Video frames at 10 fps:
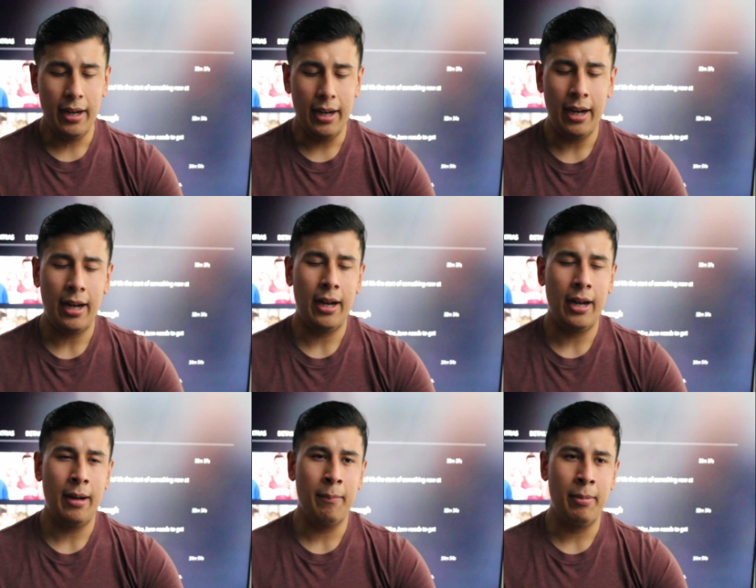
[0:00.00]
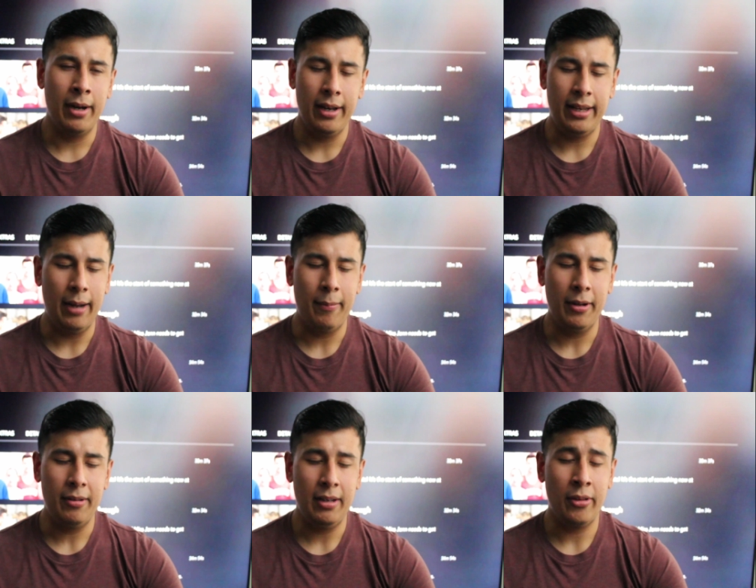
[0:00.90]
Um, but yeah, but
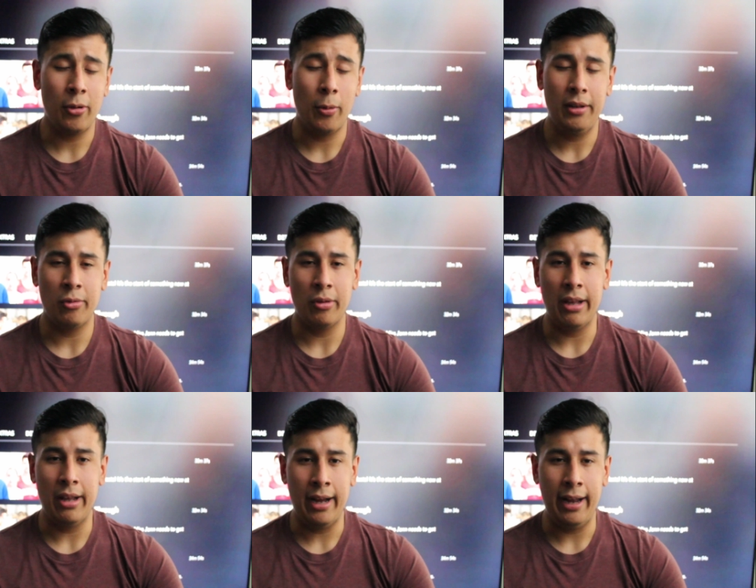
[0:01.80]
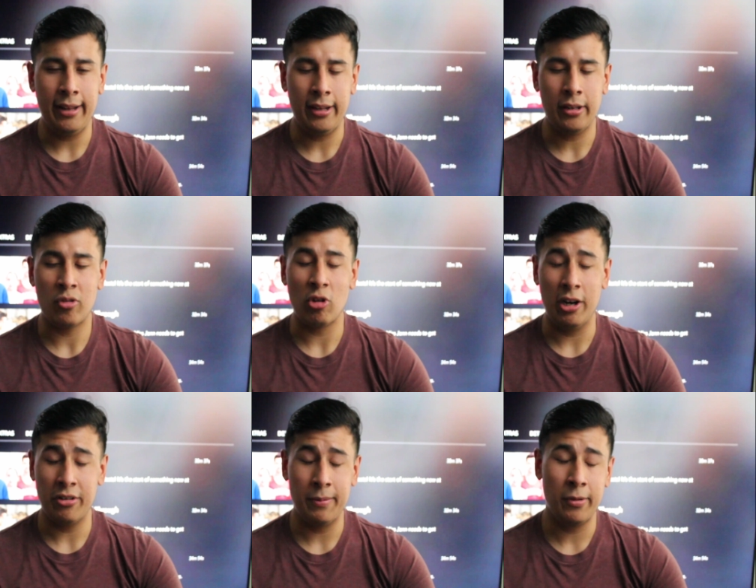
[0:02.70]
either way, this was, a, I think, the
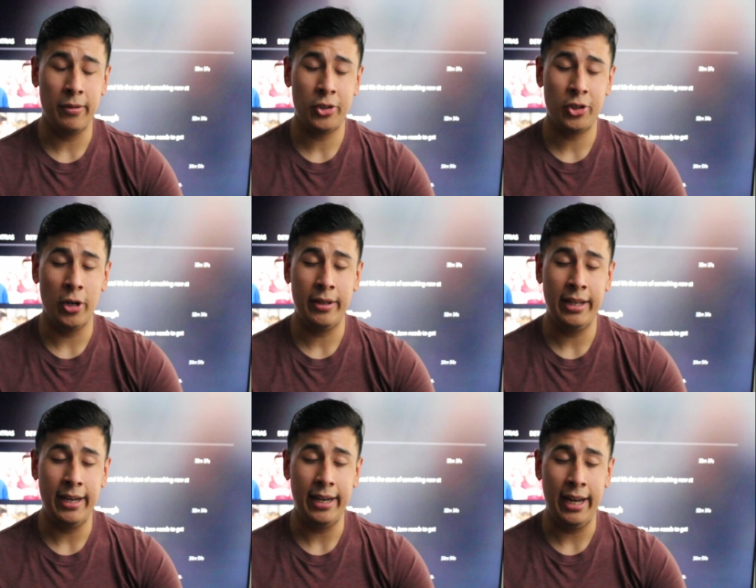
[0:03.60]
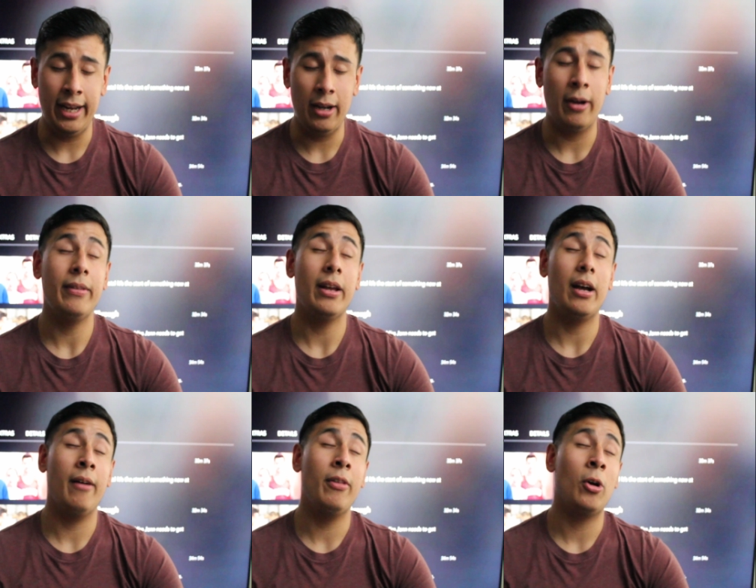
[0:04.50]
strongest episode of the show yet, and
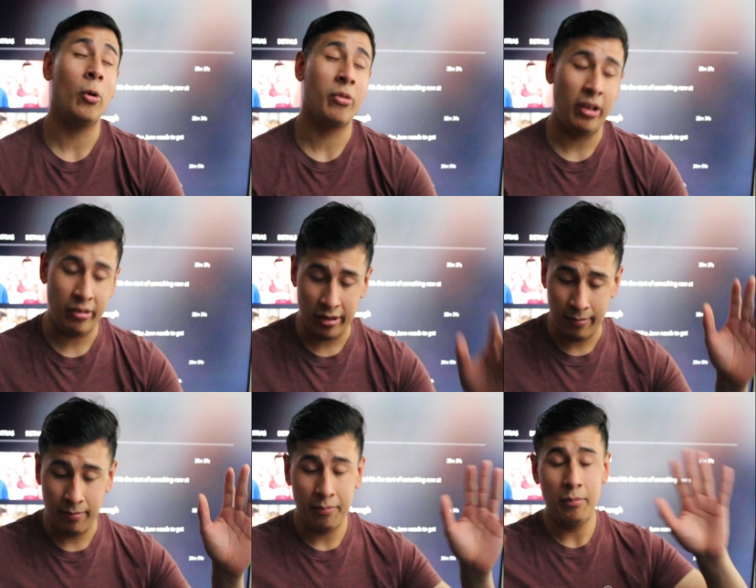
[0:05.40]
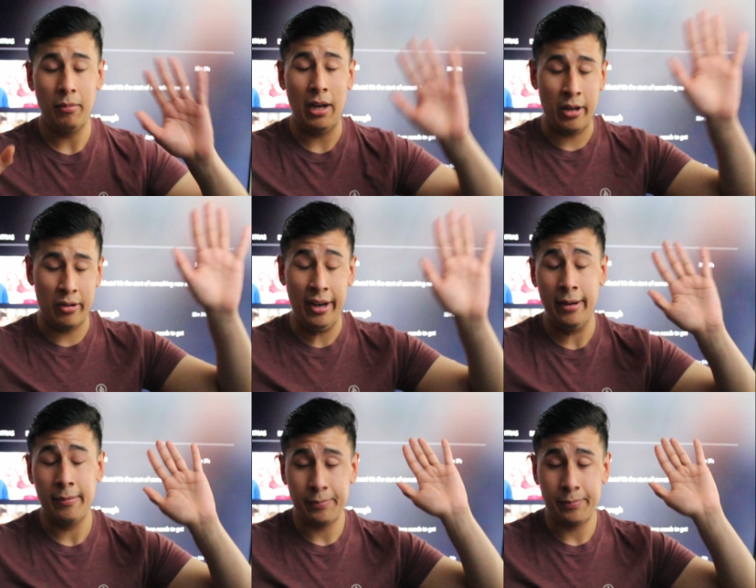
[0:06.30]
of the whole season, I'll say.